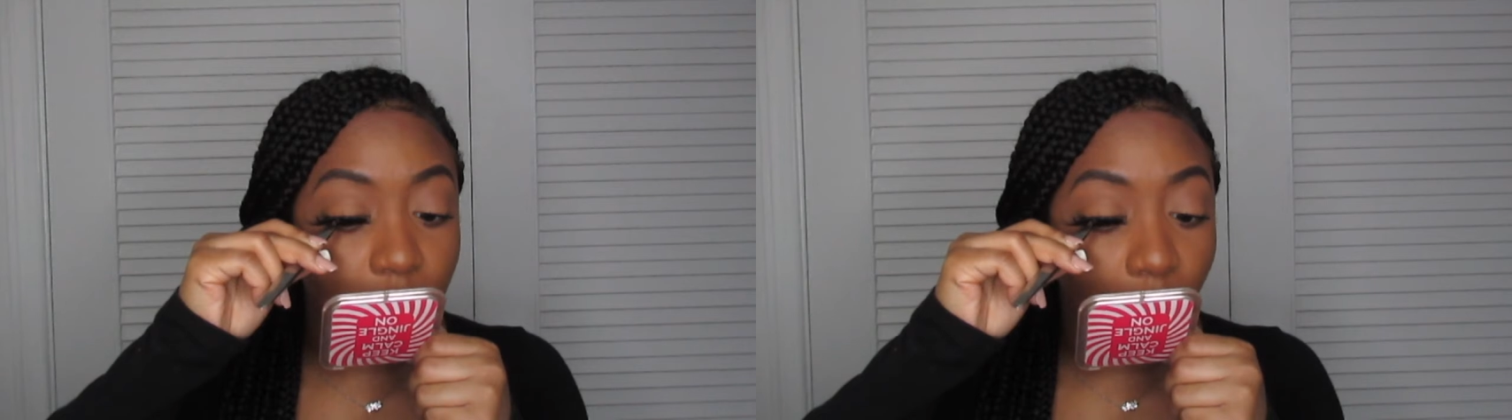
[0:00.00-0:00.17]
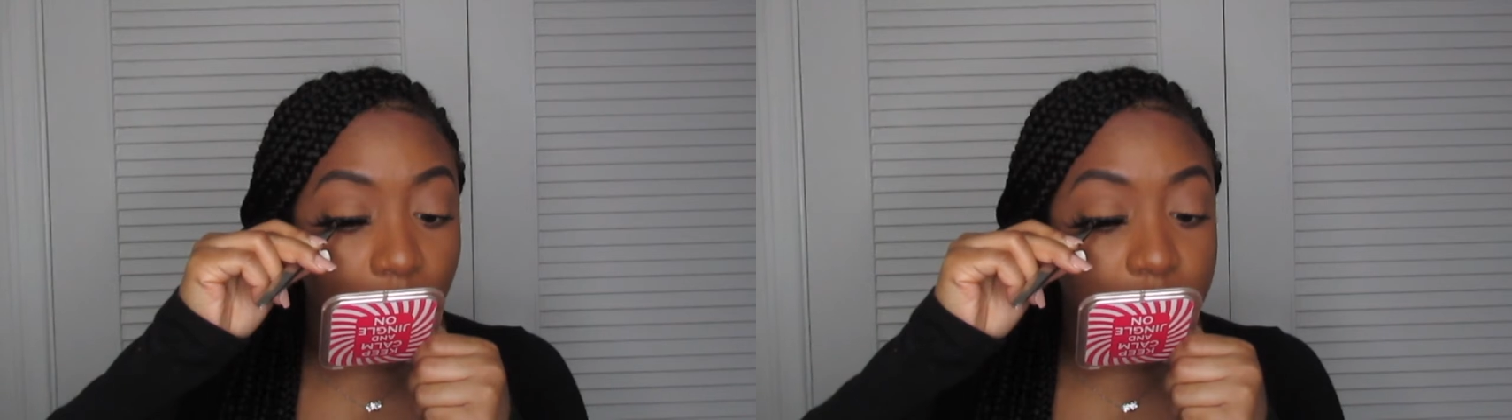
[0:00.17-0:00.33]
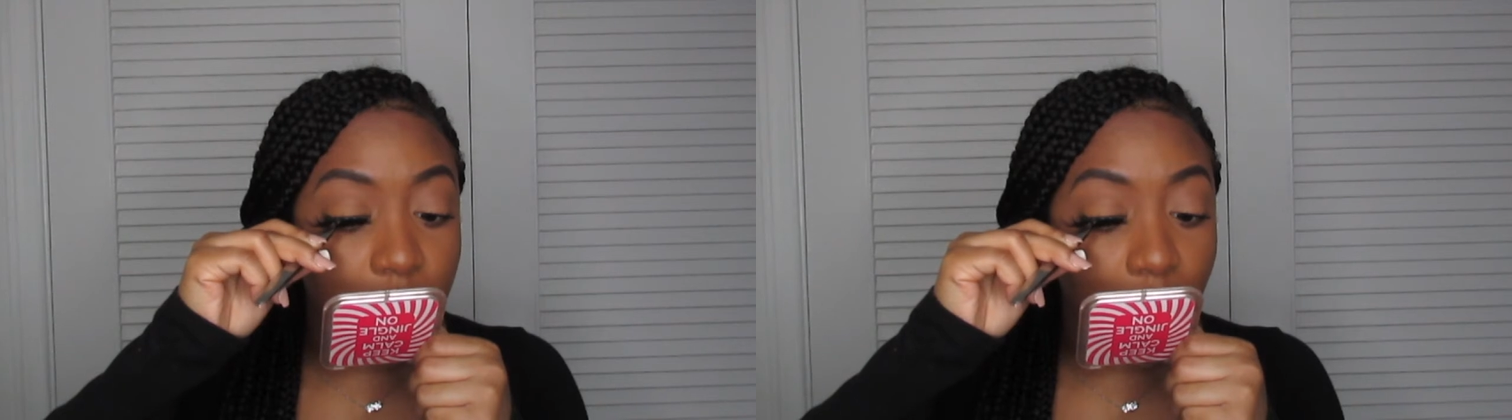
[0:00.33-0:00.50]

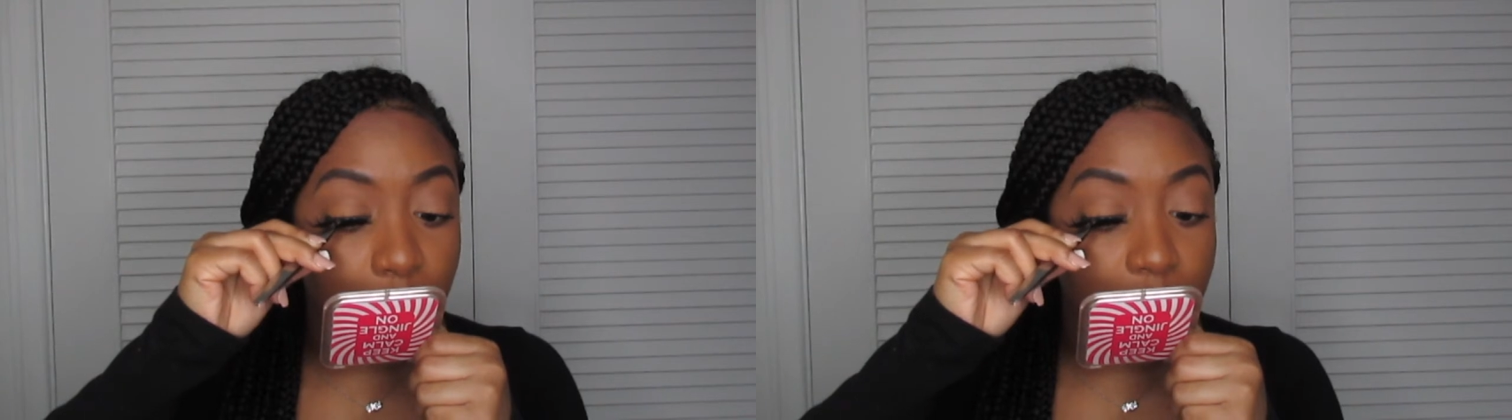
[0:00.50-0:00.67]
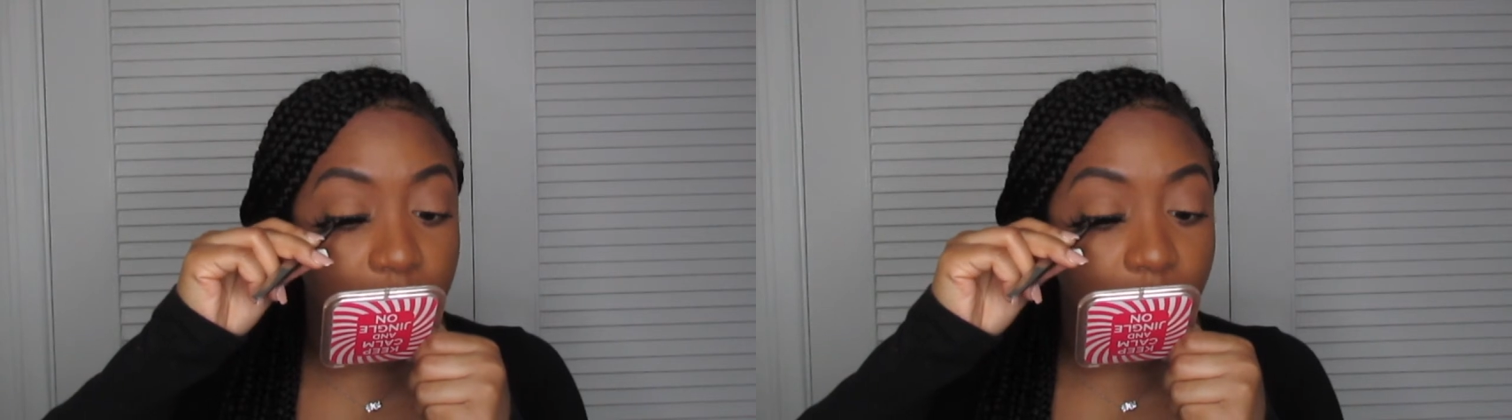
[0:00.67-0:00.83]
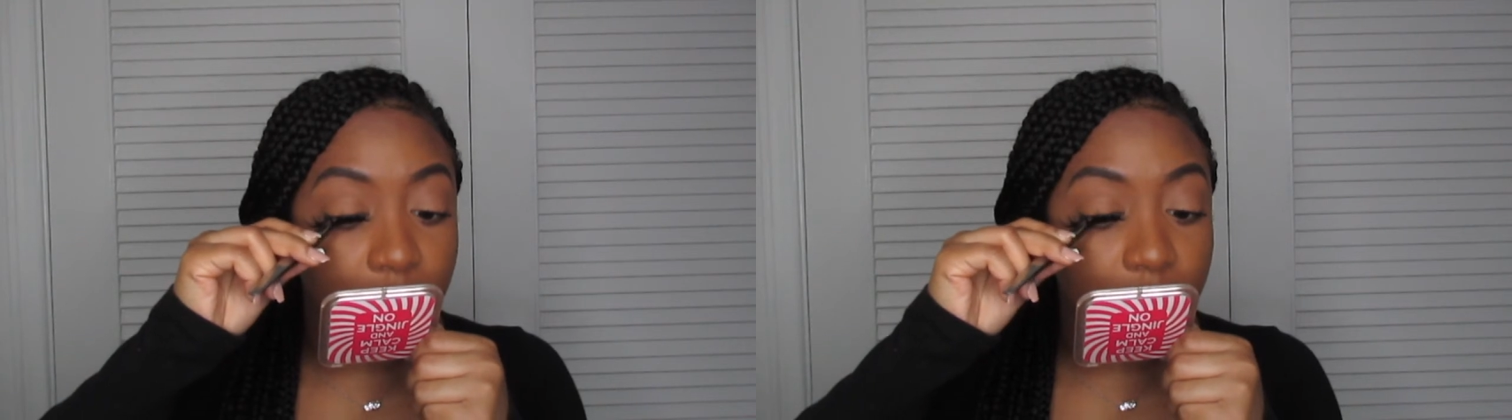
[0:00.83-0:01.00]
on top
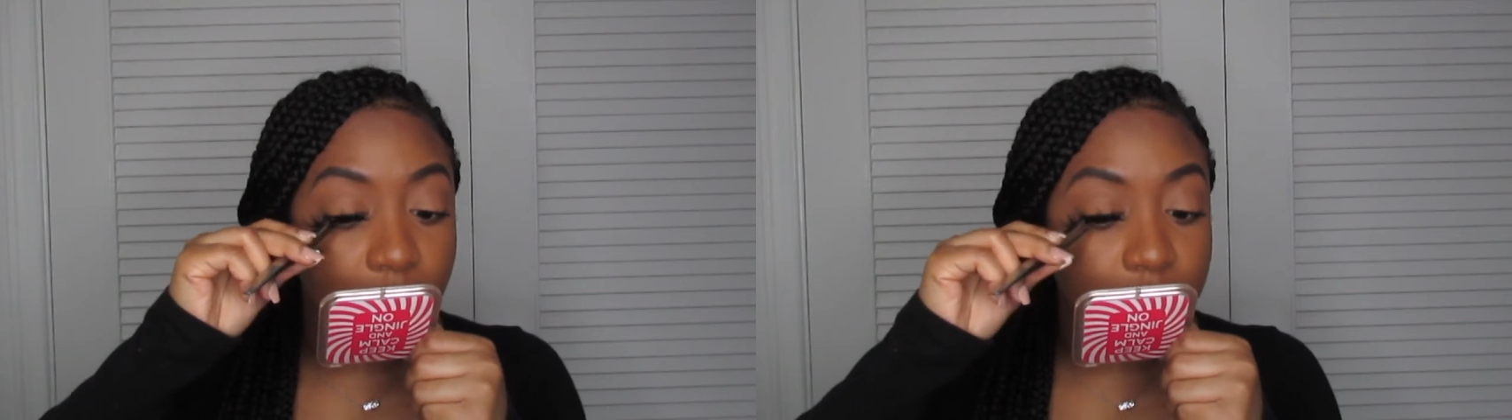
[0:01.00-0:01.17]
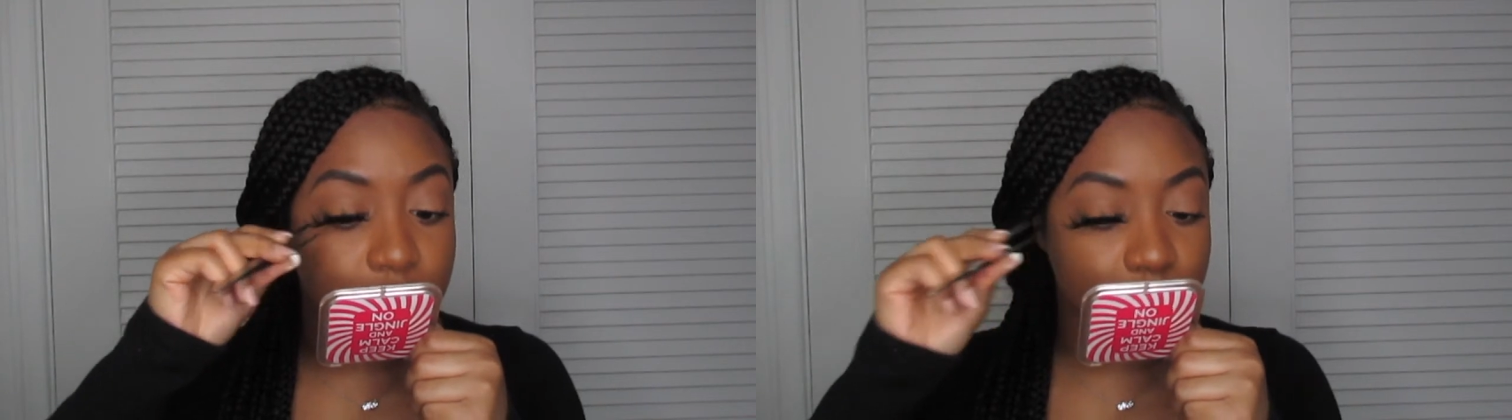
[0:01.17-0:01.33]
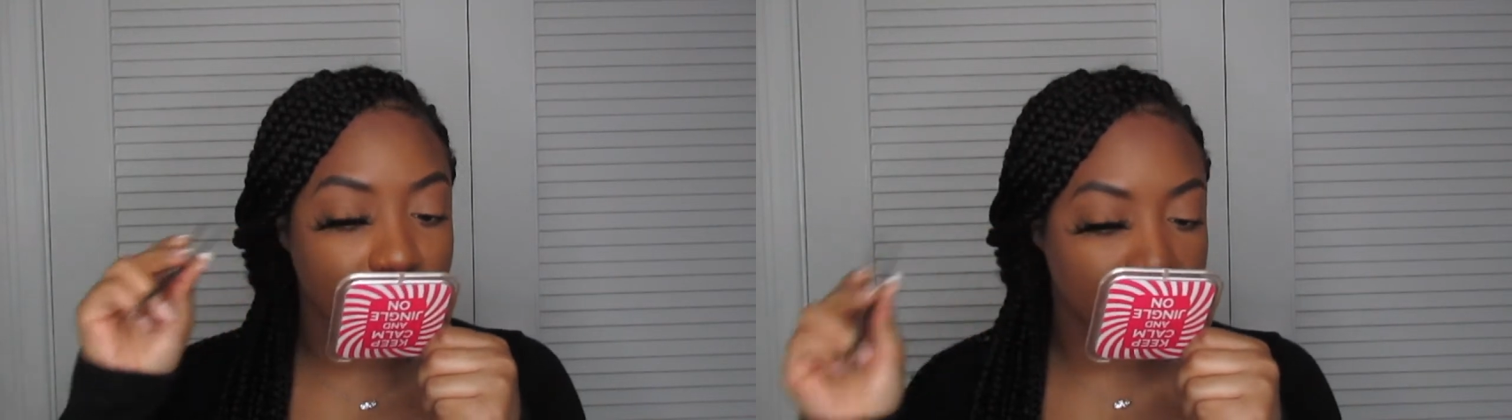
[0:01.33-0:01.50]
of our
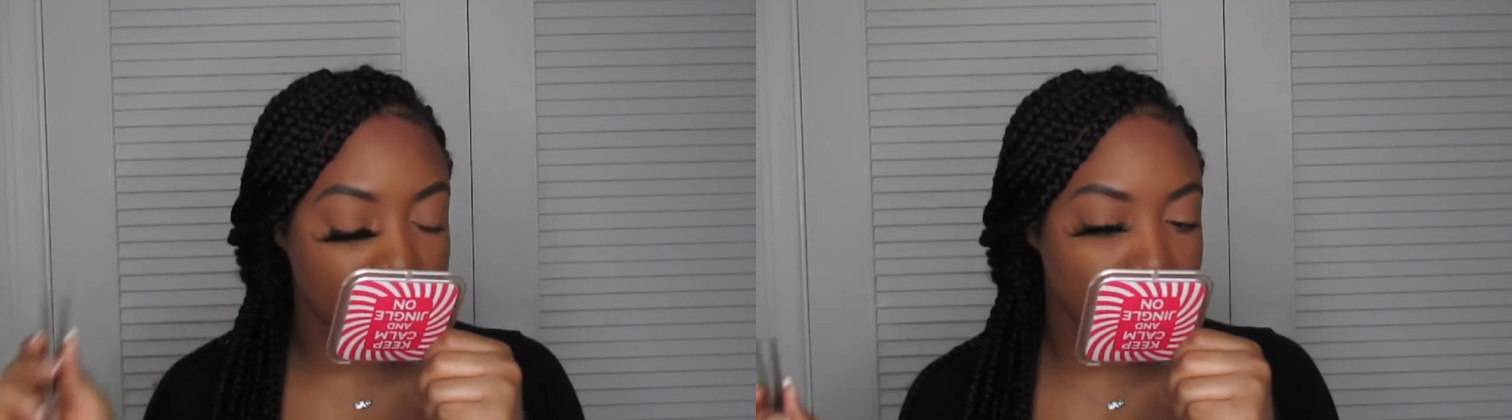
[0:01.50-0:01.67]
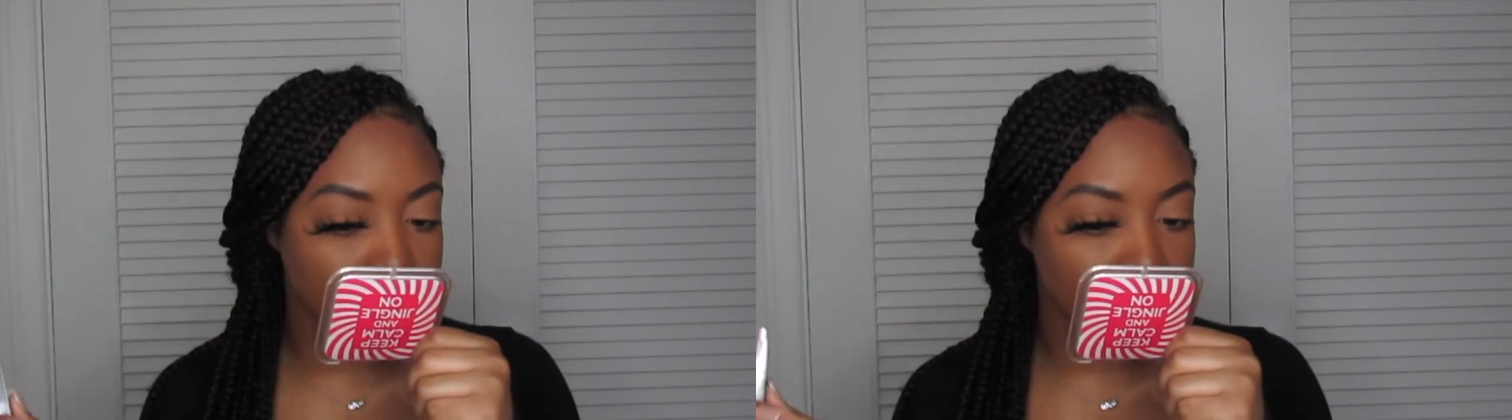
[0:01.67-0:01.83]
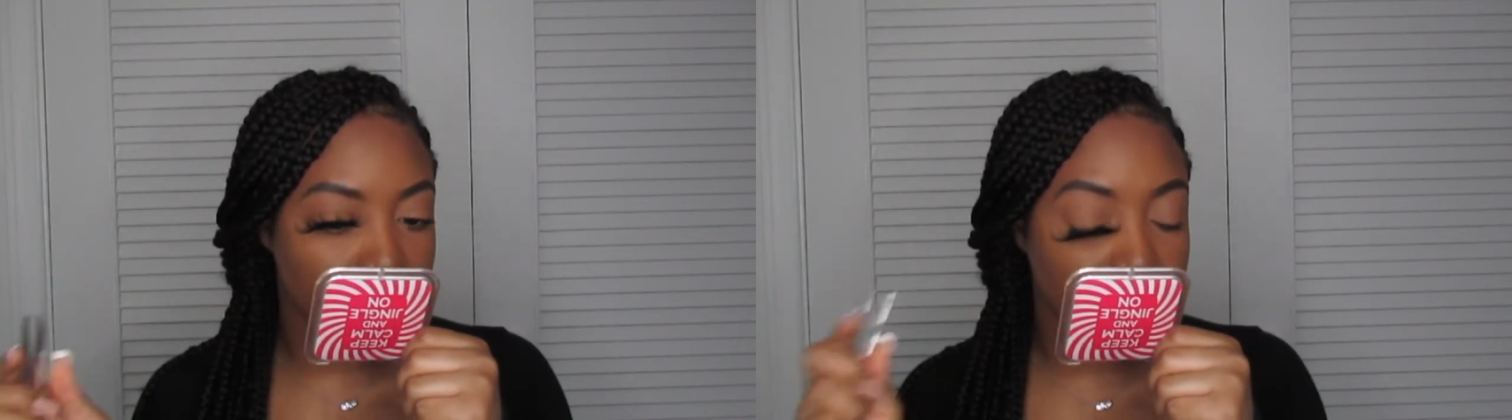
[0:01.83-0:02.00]
natural
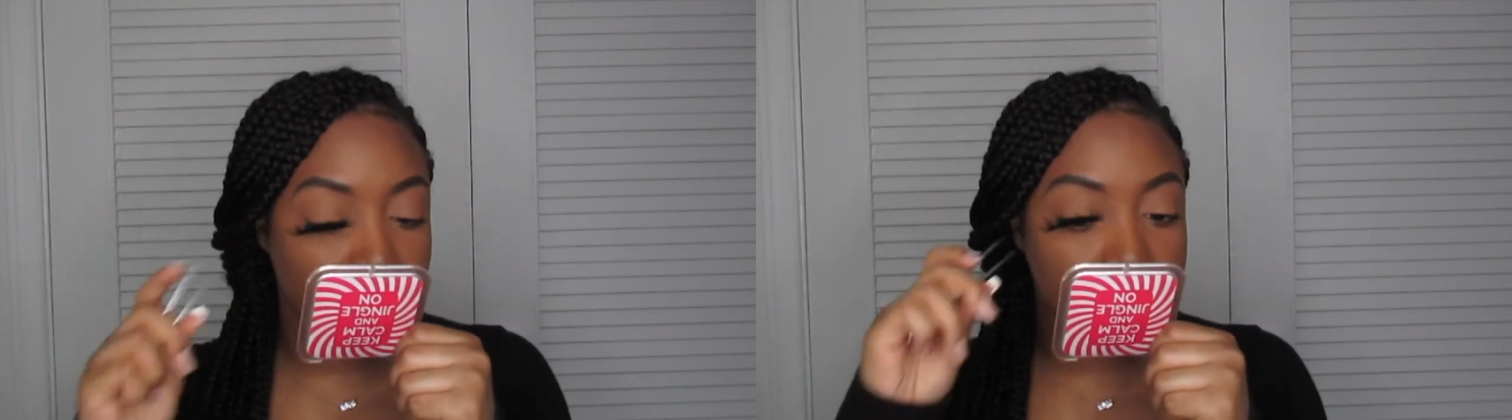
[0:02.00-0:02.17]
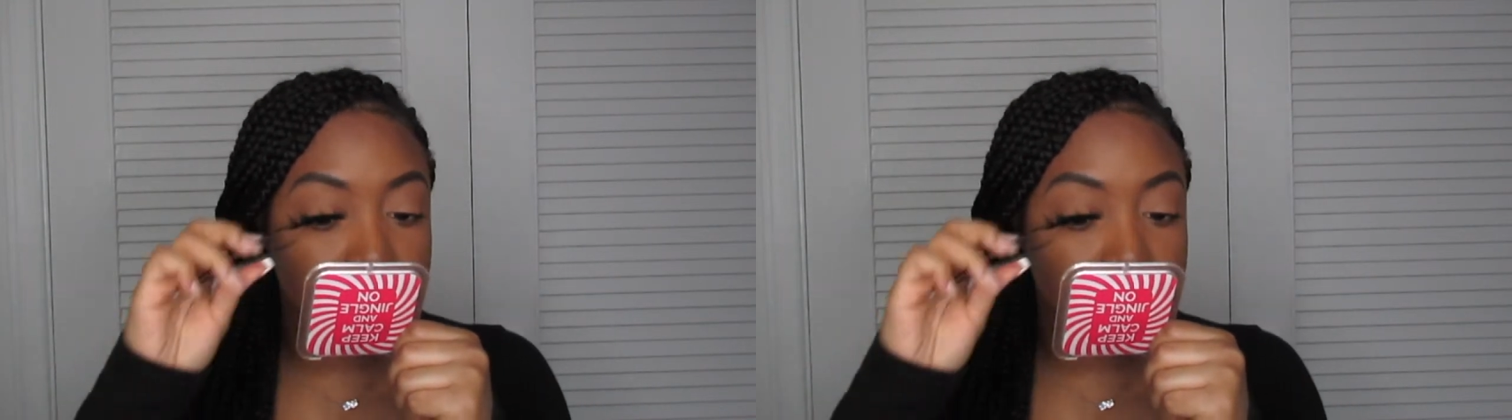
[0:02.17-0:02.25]
lashes, right?